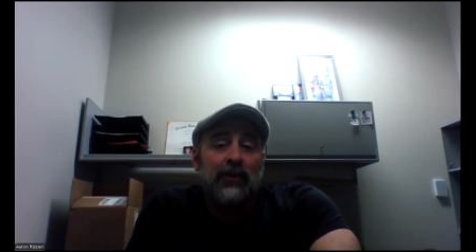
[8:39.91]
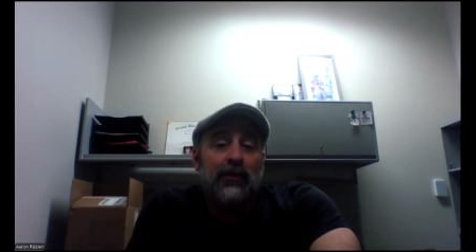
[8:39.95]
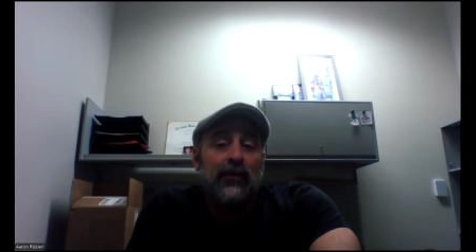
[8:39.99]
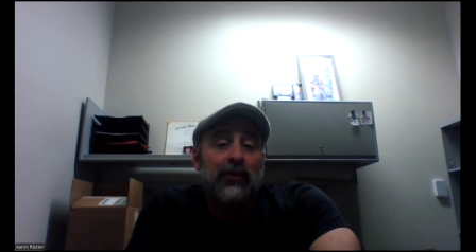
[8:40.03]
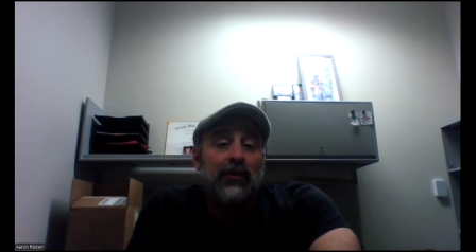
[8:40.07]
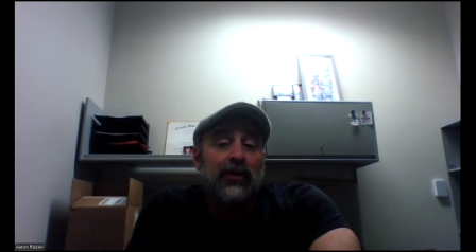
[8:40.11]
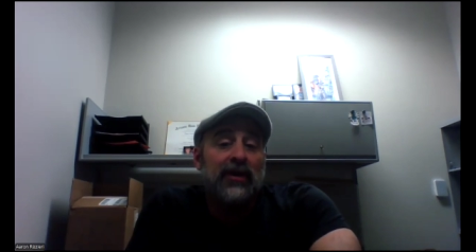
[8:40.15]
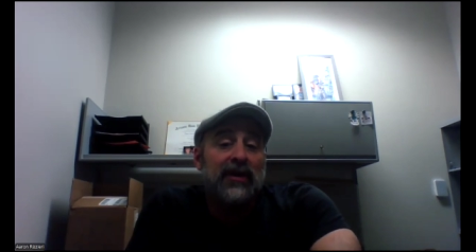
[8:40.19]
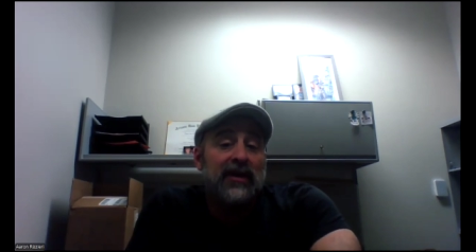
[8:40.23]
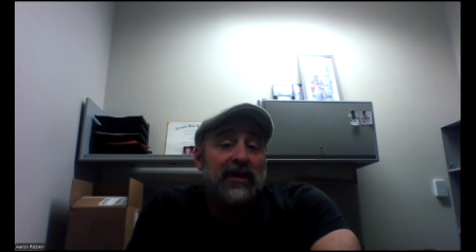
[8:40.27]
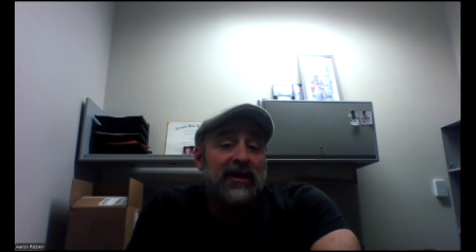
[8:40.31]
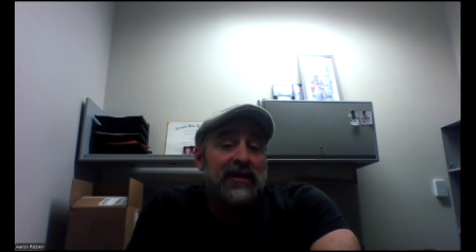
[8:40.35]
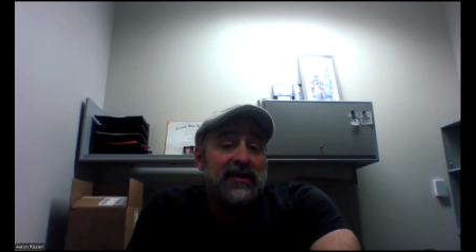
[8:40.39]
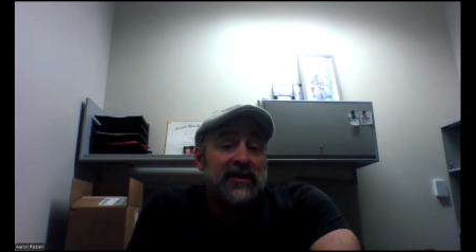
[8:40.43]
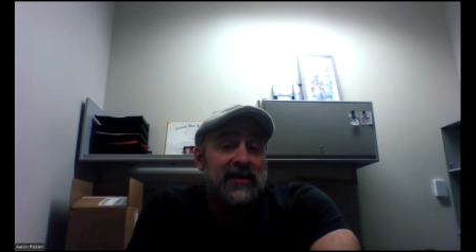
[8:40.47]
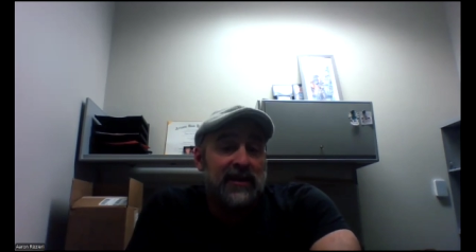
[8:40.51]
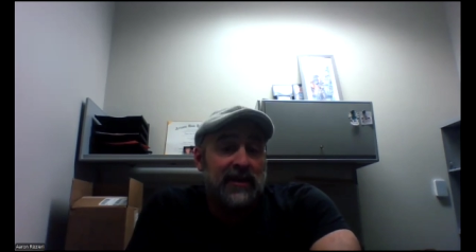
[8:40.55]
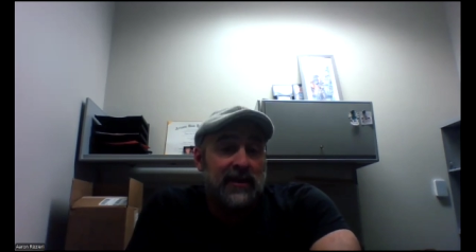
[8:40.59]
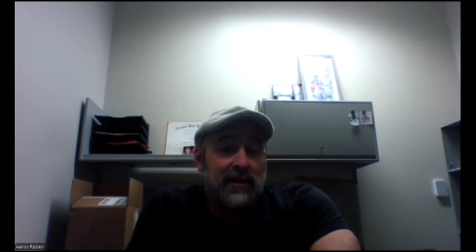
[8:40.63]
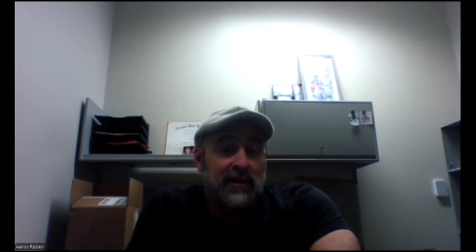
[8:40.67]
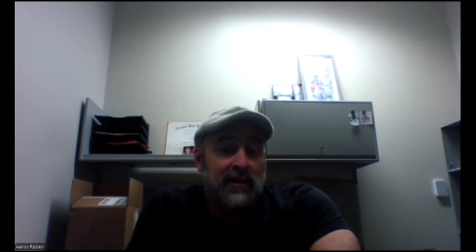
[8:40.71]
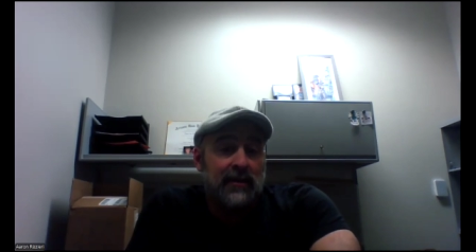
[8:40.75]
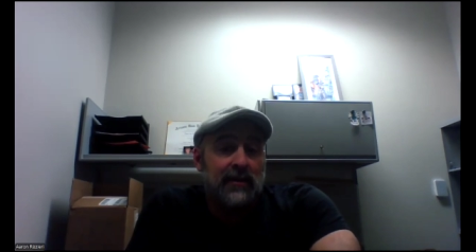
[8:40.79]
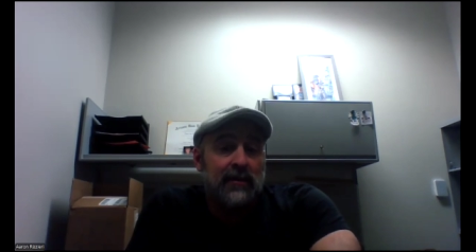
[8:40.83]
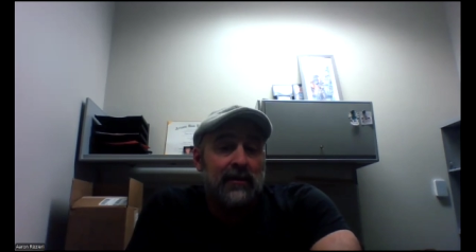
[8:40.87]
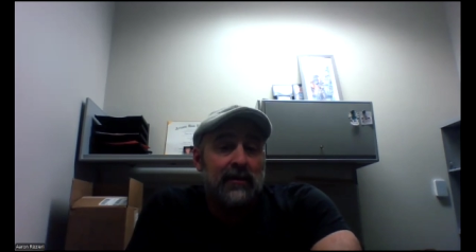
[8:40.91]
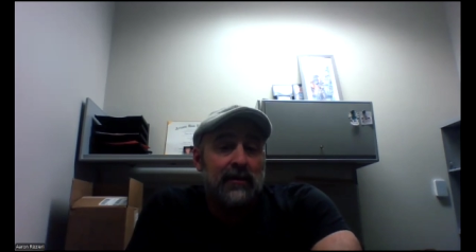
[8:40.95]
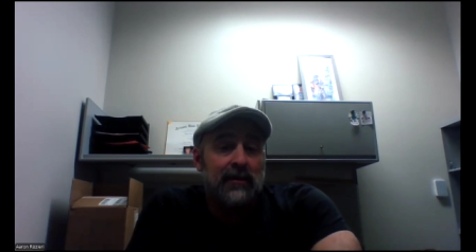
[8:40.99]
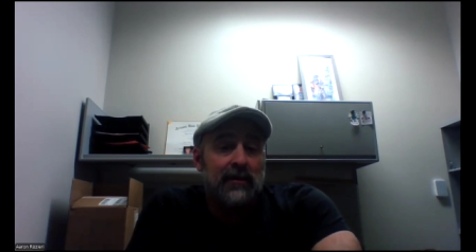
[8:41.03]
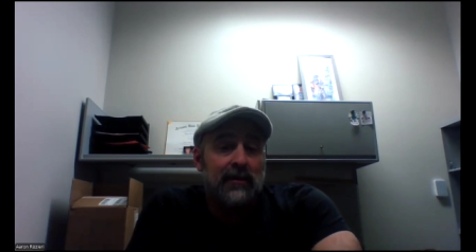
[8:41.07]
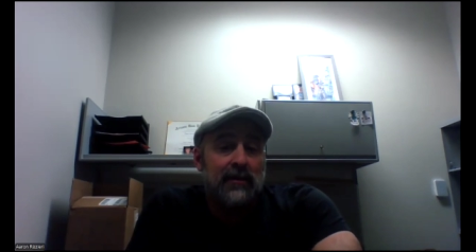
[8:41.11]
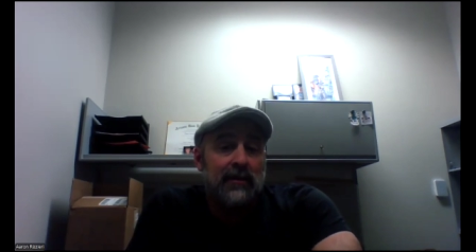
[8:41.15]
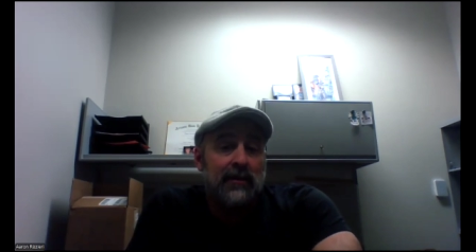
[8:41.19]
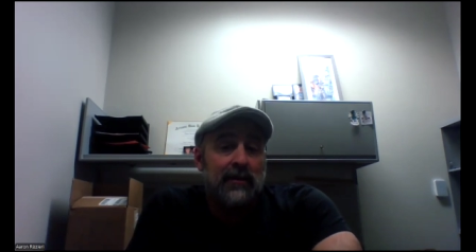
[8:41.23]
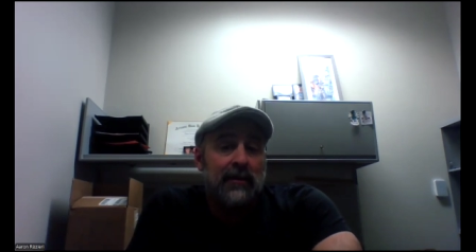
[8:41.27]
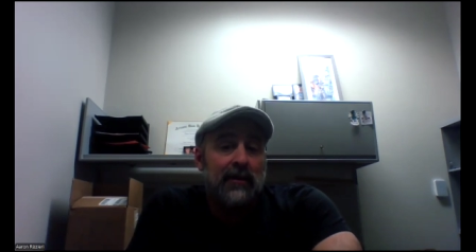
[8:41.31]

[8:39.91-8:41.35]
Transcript: reason.